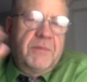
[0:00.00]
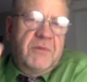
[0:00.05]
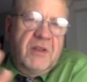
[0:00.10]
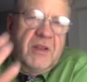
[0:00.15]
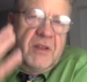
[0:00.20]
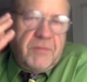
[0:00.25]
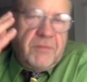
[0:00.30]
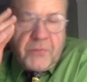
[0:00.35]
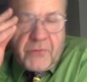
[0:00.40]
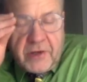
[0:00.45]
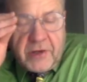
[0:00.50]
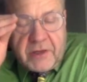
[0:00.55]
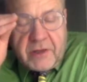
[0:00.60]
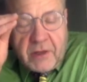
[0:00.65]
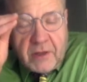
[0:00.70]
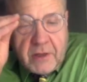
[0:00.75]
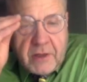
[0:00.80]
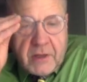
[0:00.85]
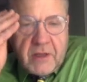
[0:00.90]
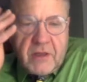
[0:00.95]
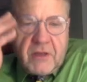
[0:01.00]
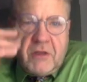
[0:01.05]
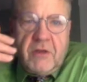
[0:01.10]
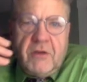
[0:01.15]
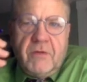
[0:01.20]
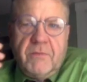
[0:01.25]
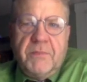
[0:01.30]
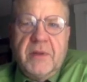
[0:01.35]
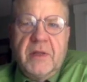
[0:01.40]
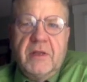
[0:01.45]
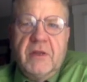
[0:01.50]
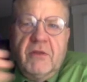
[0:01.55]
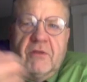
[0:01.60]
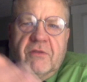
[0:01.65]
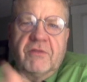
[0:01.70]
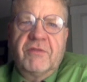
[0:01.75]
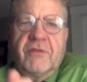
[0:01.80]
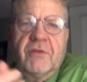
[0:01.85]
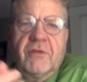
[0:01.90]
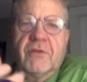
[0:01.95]
this point, you've been
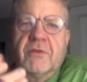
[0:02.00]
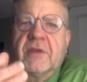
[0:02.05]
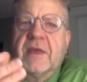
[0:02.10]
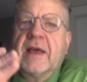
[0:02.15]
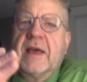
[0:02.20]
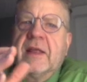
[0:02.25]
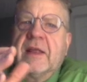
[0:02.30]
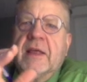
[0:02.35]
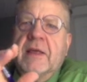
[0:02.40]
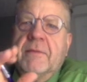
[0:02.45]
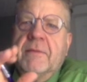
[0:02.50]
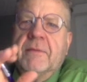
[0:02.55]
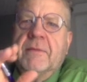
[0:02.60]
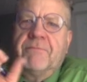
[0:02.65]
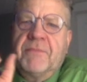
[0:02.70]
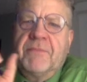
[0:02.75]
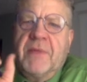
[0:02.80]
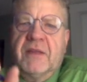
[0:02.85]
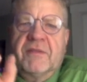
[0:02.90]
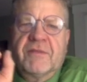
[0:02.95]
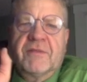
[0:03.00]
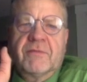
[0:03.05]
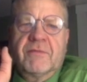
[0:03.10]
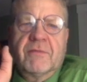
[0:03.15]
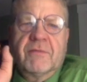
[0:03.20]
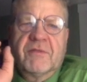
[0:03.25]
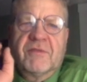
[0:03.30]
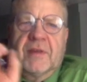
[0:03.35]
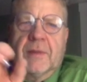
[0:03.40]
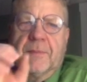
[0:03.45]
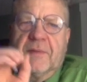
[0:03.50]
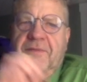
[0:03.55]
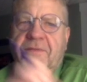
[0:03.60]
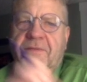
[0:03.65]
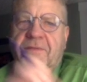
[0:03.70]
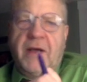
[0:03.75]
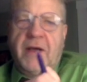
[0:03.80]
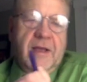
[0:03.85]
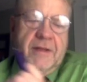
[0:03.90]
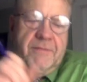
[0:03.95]
used to getting nice,
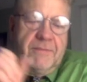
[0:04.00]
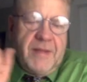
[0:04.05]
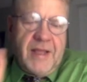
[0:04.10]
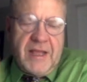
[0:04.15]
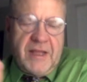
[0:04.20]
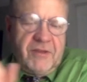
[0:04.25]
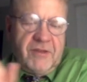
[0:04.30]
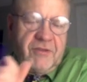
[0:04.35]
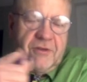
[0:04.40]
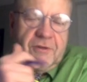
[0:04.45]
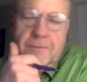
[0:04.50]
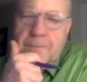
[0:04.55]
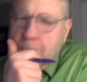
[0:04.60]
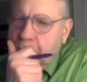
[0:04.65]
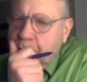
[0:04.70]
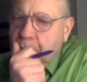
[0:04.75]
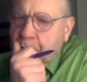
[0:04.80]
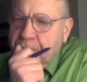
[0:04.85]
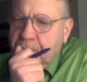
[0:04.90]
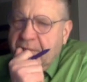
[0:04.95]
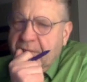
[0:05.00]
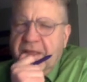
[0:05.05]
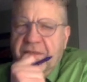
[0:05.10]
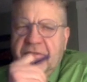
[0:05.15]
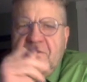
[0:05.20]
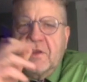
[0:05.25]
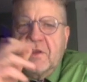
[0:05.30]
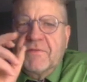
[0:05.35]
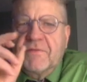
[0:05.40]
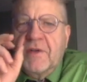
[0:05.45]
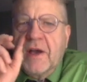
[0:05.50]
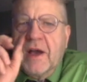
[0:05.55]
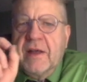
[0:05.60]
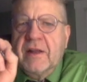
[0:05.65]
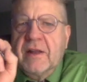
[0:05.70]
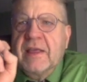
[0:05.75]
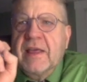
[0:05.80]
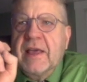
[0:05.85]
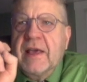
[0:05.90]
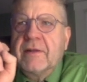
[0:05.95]
simplified answers. And so you've got to
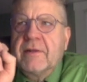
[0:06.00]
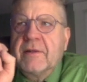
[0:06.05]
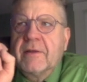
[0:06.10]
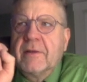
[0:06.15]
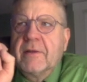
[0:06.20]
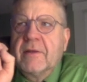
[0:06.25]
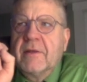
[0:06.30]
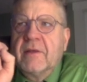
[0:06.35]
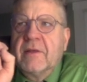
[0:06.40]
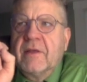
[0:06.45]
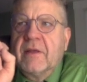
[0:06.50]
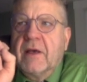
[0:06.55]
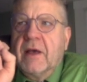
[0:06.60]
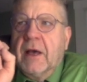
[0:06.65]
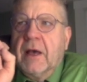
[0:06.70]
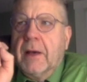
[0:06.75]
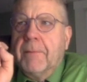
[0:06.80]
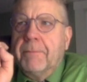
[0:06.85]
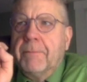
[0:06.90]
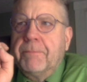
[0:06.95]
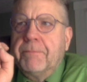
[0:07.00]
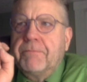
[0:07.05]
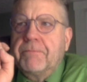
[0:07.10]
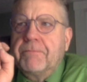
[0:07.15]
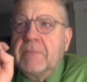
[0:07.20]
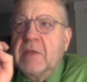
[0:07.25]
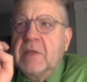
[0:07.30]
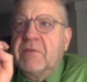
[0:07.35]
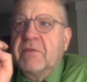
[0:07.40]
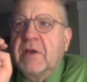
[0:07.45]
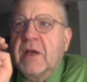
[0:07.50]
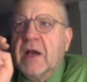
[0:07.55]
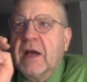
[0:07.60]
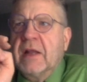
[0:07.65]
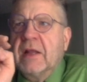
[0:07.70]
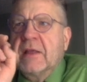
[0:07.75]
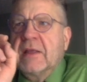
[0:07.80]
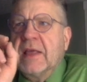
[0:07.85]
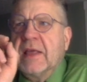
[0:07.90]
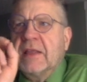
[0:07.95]
get
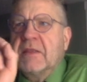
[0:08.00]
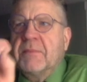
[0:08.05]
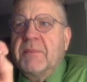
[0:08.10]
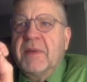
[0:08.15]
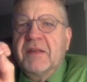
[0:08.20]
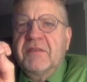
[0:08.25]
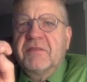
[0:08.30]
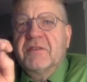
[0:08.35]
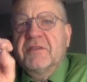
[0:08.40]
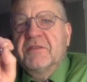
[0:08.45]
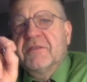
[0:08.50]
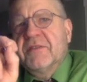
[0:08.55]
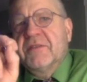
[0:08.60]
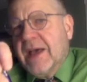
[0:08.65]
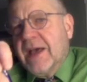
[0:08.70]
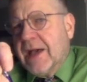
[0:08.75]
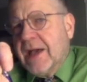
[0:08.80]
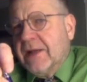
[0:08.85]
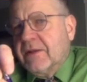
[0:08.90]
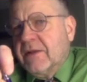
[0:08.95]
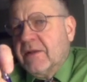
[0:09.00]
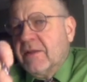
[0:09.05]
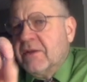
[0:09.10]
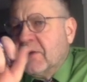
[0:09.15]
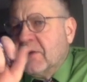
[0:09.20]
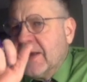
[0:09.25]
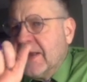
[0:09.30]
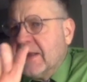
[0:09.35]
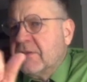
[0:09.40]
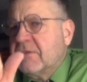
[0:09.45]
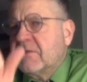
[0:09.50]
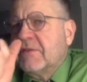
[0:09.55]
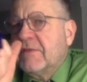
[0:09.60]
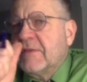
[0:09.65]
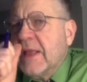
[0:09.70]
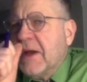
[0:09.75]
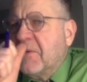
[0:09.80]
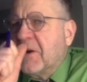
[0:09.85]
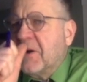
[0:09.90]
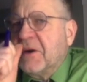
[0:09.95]
the message that your answers
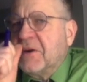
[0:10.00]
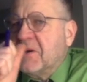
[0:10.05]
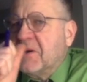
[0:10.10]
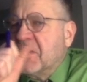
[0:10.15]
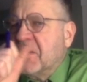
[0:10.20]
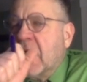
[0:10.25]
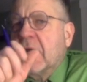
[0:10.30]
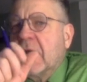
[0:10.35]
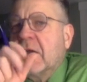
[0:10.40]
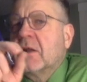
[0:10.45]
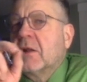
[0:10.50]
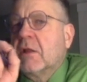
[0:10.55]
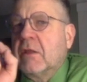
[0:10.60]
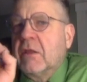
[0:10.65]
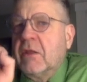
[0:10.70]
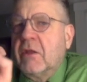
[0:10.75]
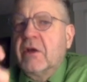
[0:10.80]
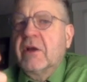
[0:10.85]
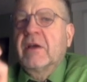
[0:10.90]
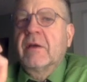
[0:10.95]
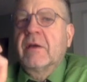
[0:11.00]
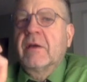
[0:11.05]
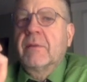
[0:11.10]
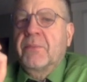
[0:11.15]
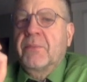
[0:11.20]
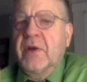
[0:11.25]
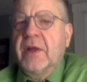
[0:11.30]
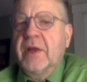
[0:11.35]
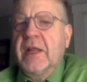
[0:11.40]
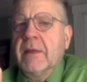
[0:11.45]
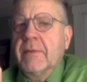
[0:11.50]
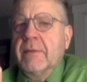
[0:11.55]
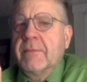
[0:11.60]
now are not going to look pretty.